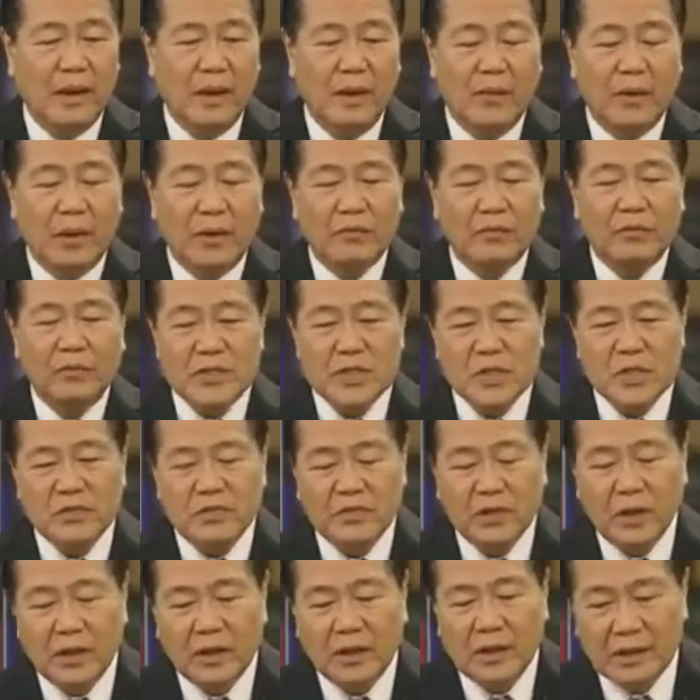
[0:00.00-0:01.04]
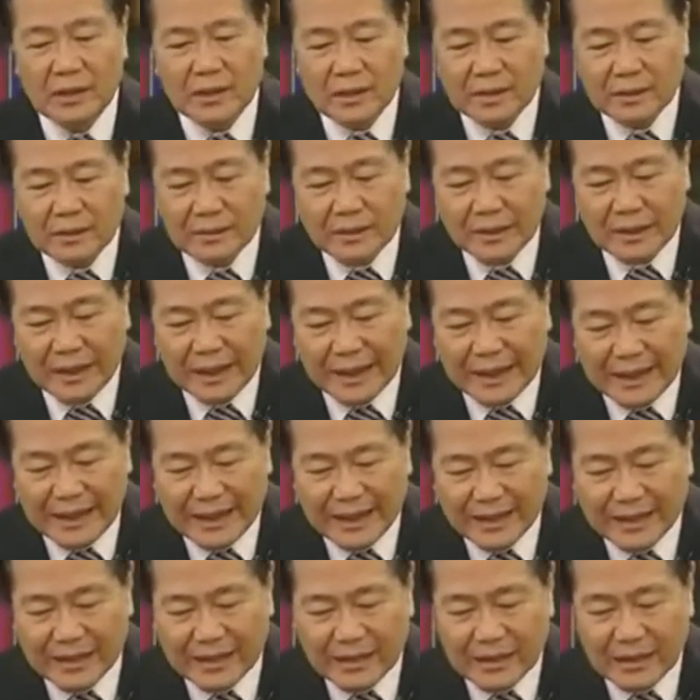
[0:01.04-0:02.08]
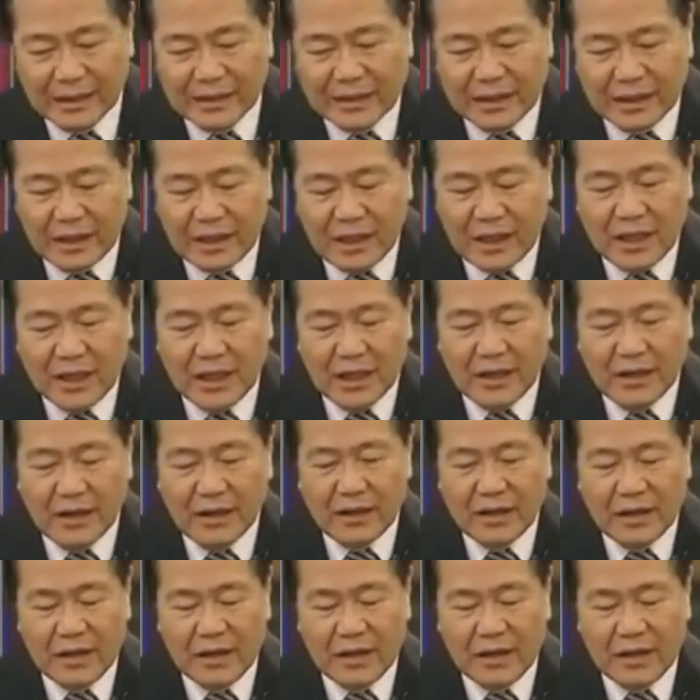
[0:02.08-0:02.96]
Well, first of all, the